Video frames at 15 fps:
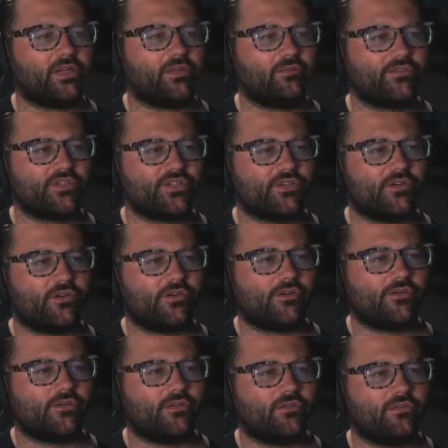I've just
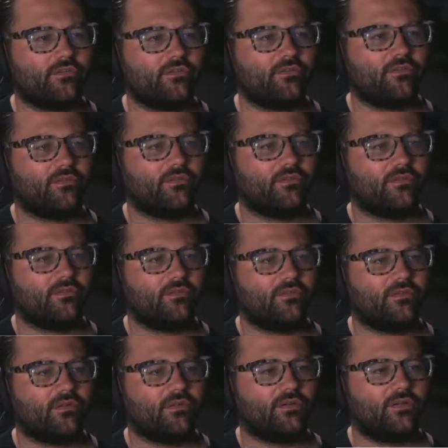heard
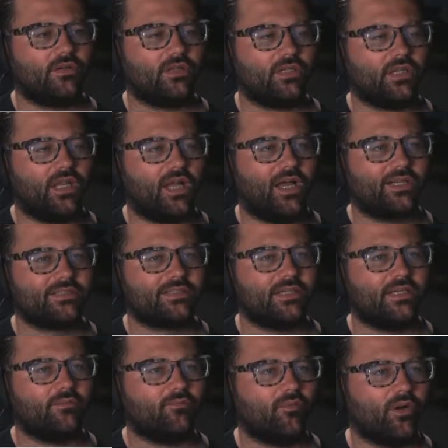a lot
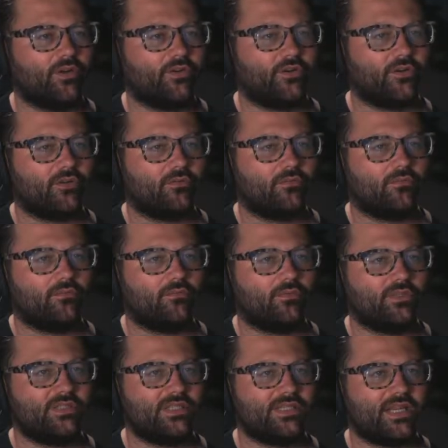and wonder,
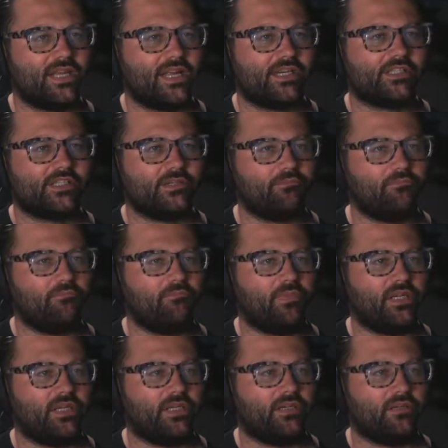what does that actually
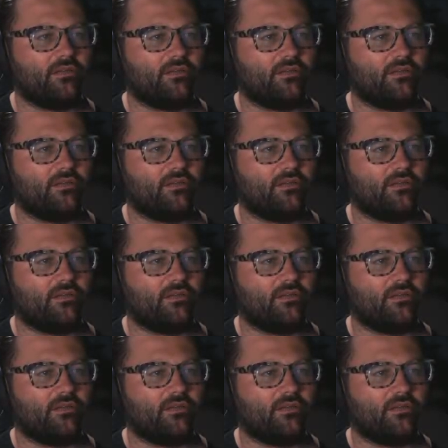mean?